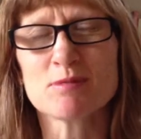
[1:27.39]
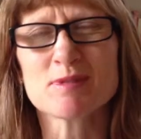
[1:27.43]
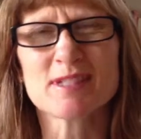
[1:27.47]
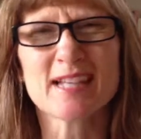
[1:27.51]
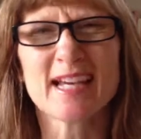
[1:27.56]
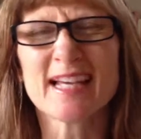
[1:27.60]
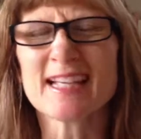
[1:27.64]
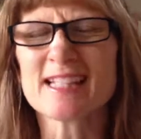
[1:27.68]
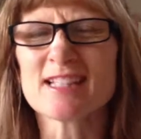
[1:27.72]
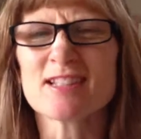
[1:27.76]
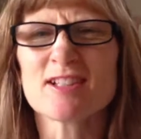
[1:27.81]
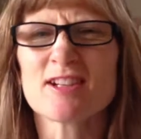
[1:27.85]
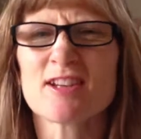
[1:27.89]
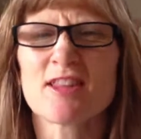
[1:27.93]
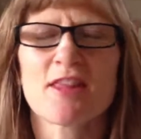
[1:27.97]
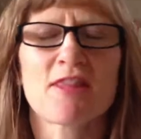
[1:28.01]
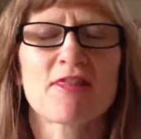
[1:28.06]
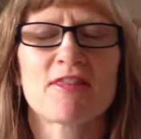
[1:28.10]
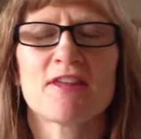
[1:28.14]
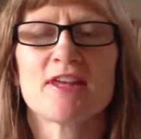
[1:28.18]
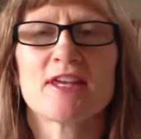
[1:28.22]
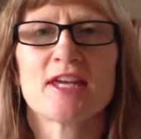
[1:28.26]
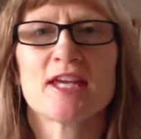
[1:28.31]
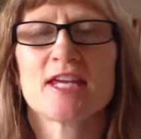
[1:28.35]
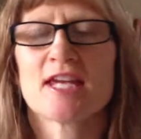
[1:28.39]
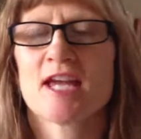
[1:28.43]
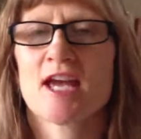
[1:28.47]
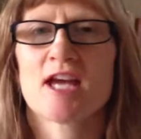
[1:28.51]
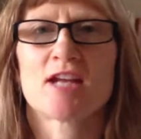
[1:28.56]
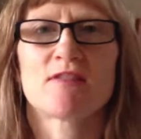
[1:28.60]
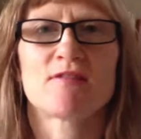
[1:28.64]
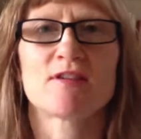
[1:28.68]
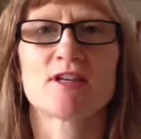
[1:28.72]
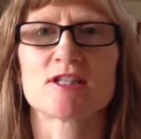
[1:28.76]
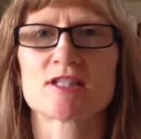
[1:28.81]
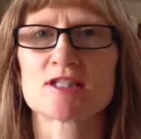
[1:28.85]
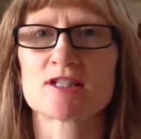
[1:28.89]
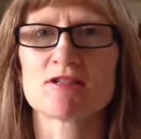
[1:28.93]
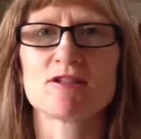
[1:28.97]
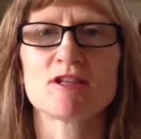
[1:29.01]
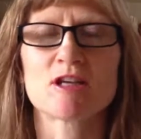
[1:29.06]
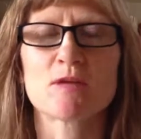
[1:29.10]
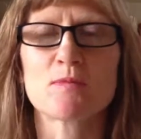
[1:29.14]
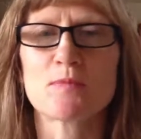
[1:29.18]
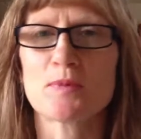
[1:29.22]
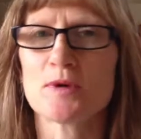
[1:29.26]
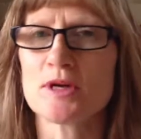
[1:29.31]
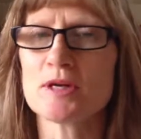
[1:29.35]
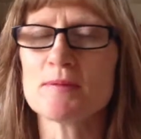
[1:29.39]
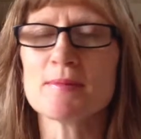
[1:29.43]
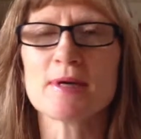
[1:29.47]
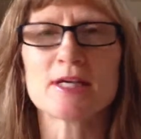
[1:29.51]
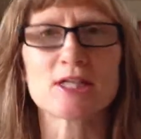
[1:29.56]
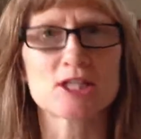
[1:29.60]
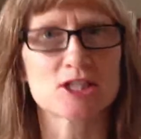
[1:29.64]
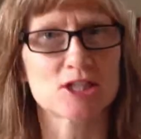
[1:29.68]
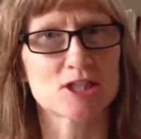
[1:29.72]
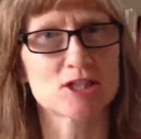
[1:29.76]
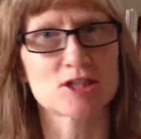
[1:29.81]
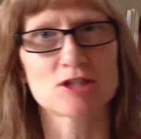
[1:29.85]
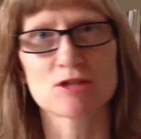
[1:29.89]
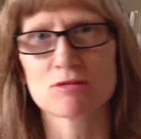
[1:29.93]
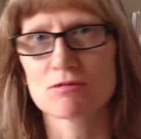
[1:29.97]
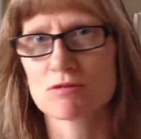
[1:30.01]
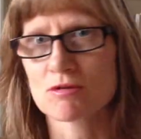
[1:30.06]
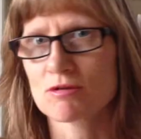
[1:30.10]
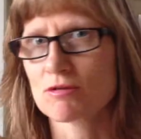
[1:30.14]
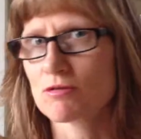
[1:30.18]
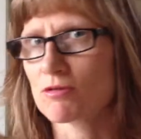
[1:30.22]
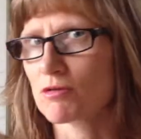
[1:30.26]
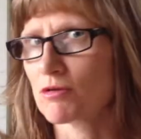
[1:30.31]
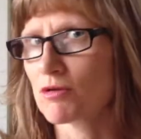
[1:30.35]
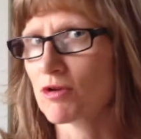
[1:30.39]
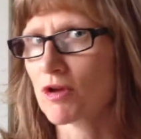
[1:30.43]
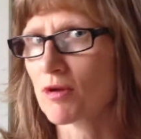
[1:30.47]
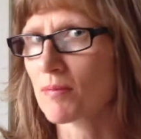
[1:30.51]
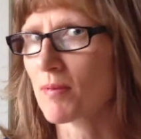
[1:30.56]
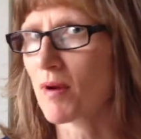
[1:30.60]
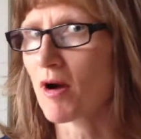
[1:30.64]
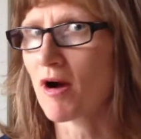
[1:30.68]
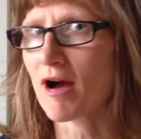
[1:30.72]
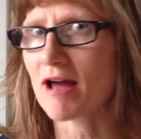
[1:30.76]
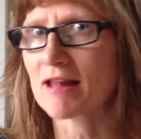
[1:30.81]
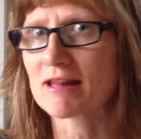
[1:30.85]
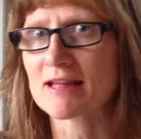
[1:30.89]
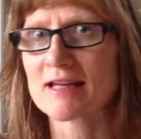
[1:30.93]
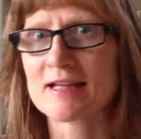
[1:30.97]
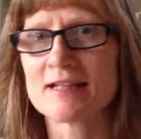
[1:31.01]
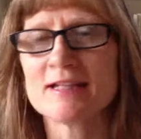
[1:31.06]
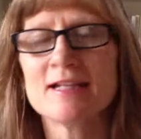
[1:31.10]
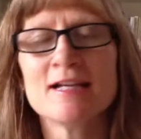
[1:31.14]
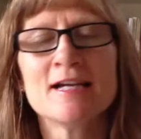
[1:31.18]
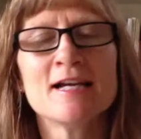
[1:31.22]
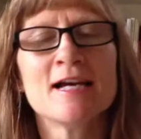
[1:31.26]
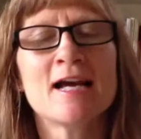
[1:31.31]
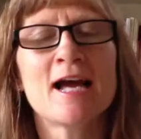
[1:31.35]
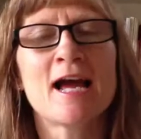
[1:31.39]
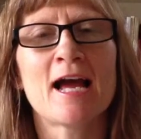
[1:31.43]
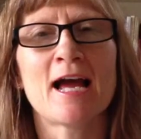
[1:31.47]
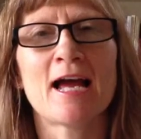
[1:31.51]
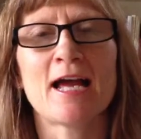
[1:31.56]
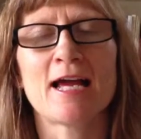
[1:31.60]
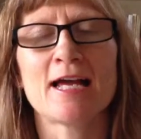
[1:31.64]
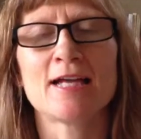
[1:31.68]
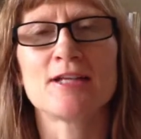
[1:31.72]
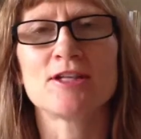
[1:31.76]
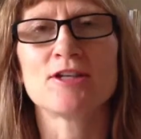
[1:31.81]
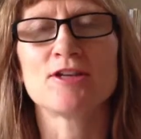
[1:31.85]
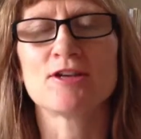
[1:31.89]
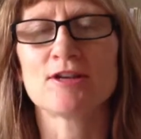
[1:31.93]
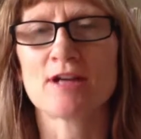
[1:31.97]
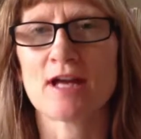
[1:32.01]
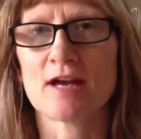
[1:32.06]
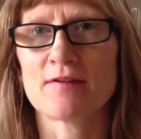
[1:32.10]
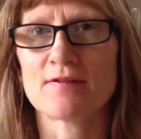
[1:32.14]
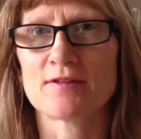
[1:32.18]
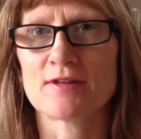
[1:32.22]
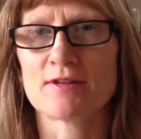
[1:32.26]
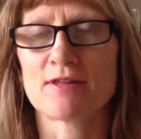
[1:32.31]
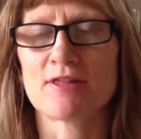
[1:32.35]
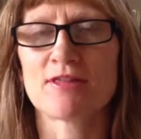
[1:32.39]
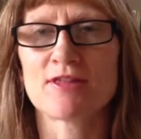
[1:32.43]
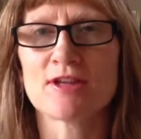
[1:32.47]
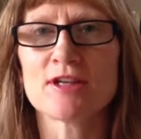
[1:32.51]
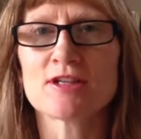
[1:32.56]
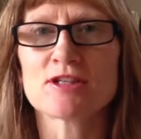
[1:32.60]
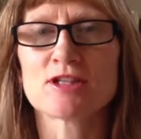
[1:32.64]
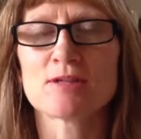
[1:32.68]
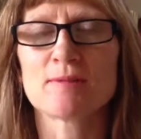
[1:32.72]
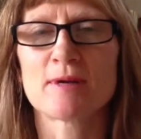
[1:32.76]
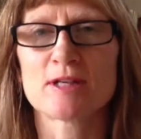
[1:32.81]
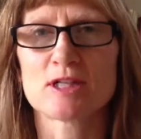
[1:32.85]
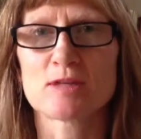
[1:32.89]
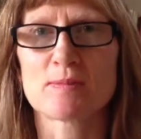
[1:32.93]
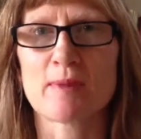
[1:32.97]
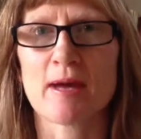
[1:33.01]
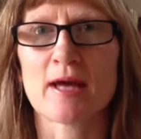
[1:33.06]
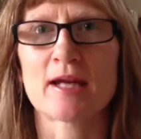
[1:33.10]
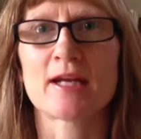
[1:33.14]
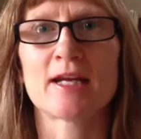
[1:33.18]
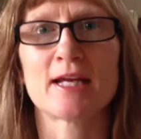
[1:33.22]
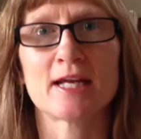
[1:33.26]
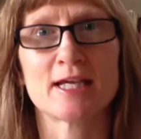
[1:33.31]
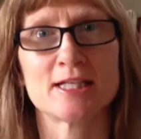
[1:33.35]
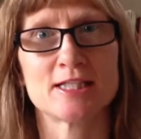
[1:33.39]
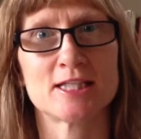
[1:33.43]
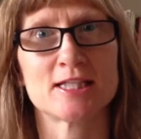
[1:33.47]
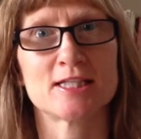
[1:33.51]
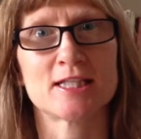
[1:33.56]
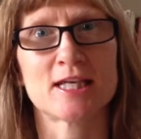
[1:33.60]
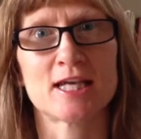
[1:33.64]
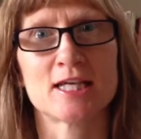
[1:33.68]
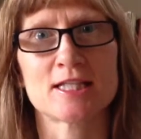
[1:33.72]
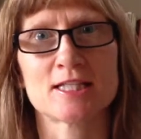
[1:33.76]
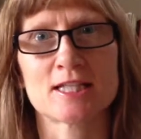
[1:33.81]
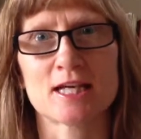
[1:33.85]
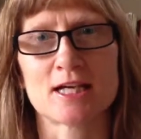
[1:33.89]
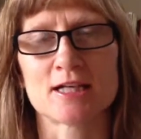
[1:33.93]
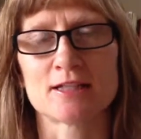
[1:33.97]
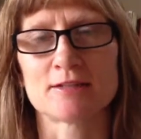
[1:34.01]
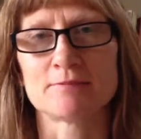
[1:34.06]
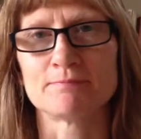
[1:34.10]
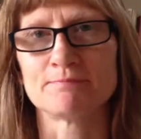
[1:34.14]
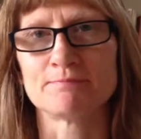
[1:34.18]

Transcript: It takes a lot of the thinking out of it, so you can pretty much just do it on autopilot and you don't have to think too much about it, it can just get done.